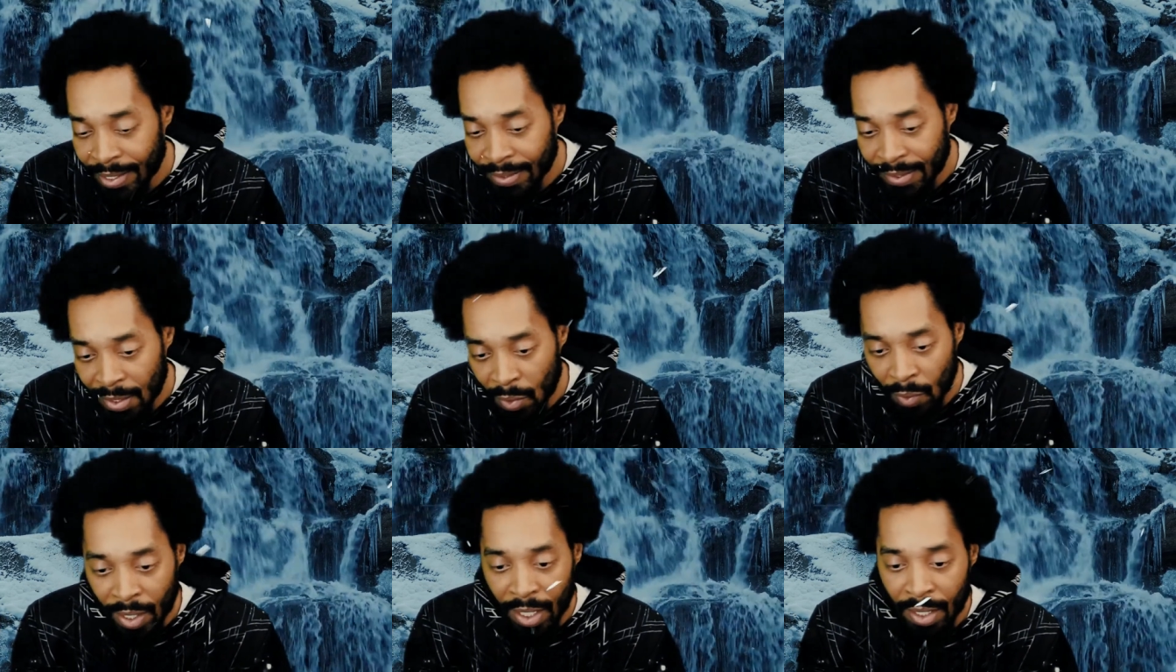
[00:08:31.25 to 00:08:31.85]

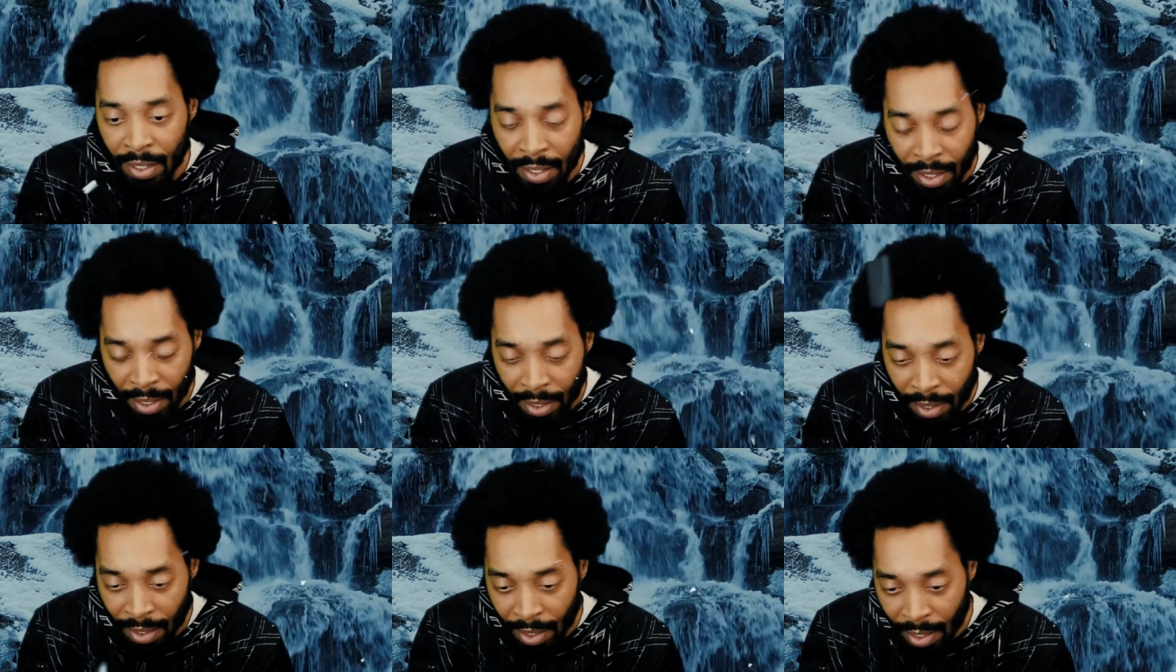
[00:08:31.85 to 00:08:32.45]
Until then,
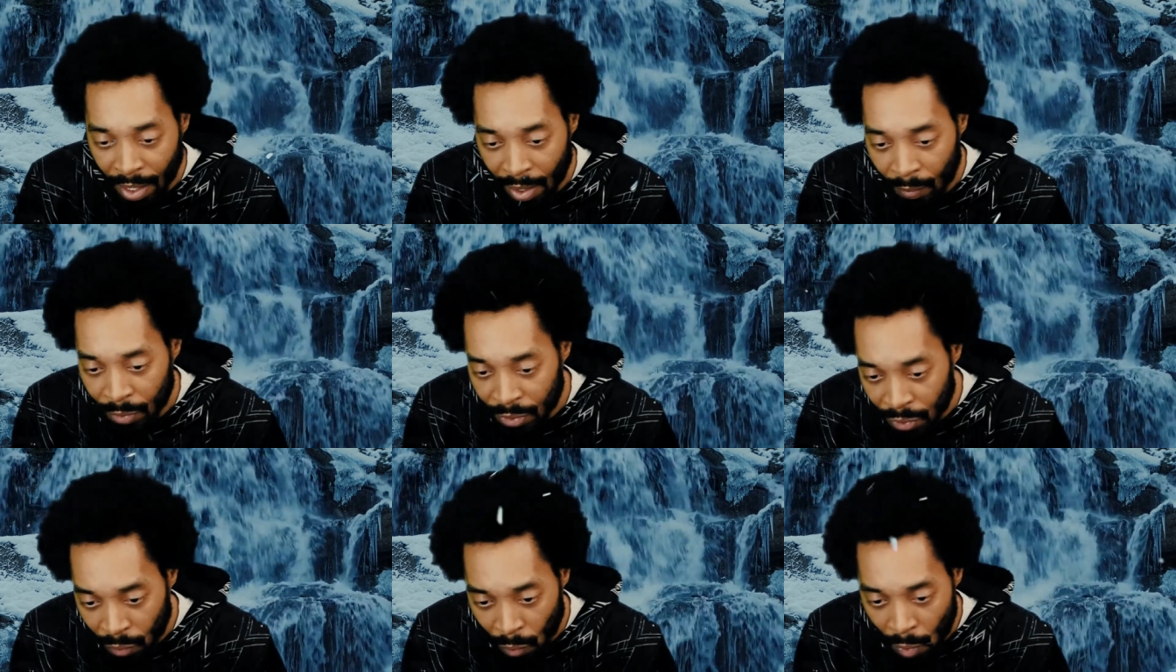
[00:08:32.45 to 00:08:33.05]
I
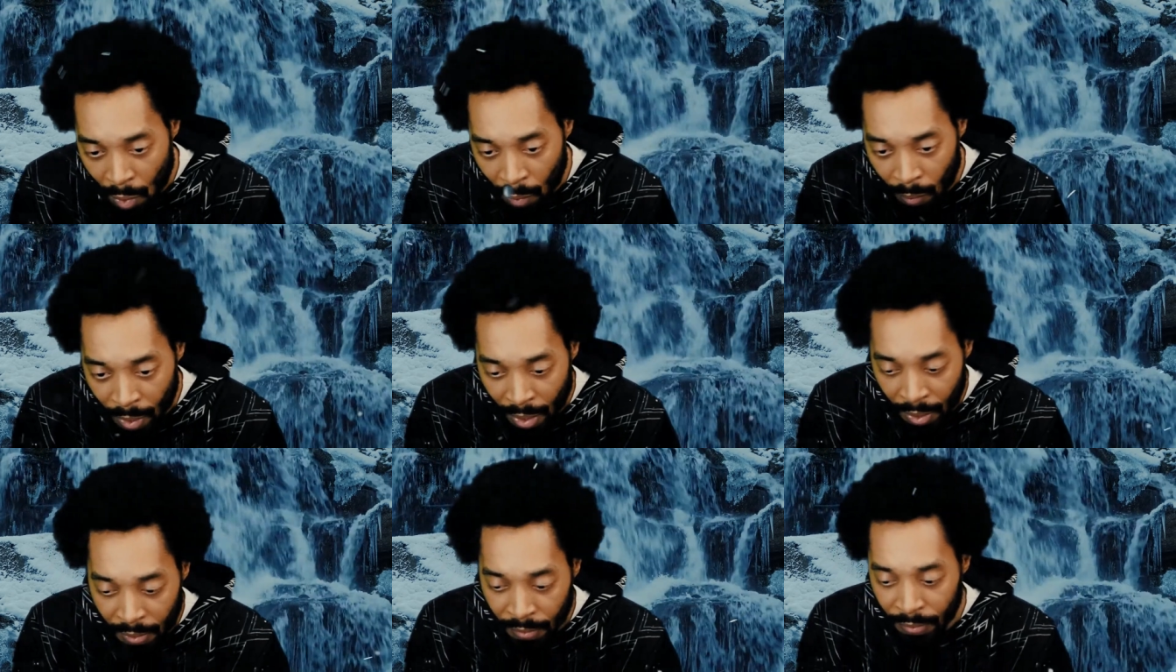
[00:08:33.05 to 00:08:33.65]
wish you all well.